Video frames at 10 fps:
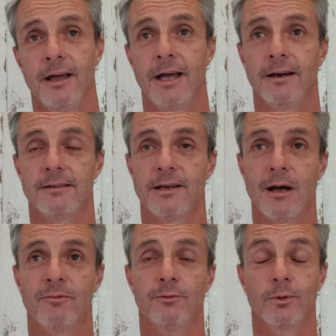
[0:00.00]
how to
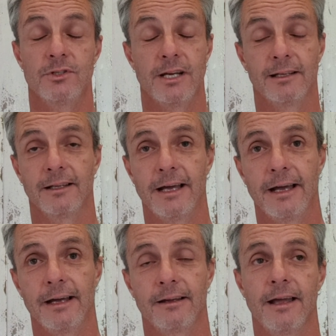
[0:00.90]
tap for jet
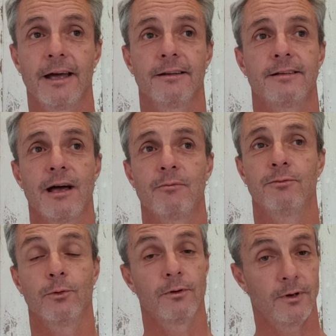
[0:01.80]
lag, how to tap
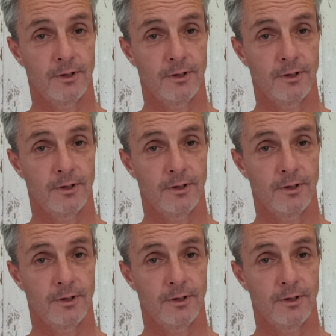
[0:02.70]
for